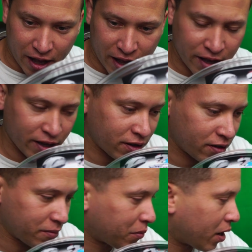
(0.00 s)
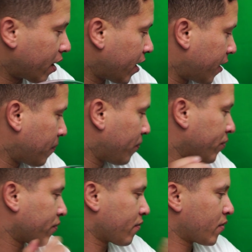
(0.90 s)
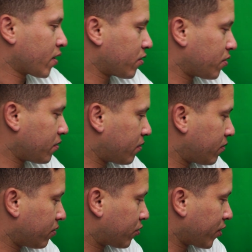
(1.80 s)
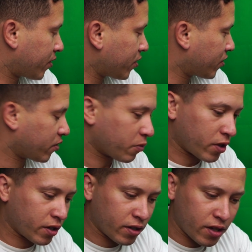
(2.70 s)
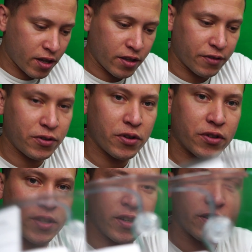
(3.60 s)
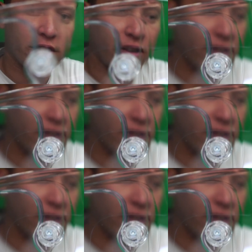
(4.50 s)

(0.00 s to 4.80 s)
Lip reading: and my Transitions one. If you notice here